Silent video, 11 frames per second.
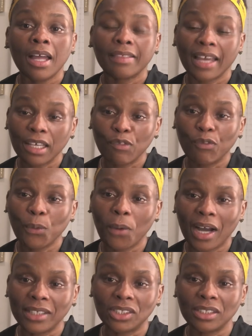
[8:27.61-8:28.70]
thank you for
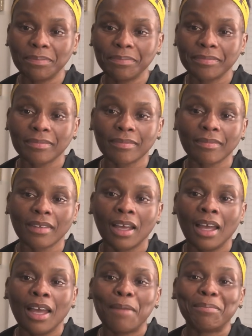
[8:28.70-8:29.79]
watching.
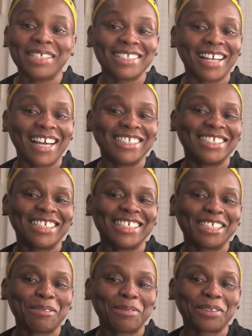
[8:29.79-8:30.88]
Please like, share,
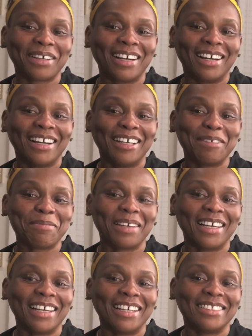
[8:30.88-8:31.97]
subscribe,
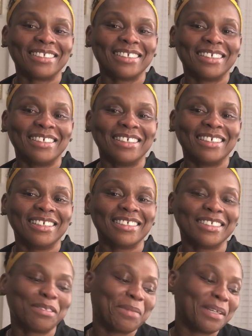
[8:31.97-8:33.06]
and
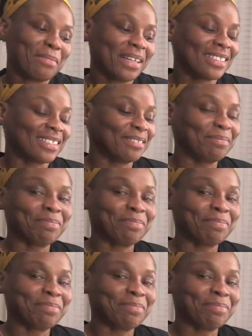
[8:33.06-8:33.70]
just be amazing.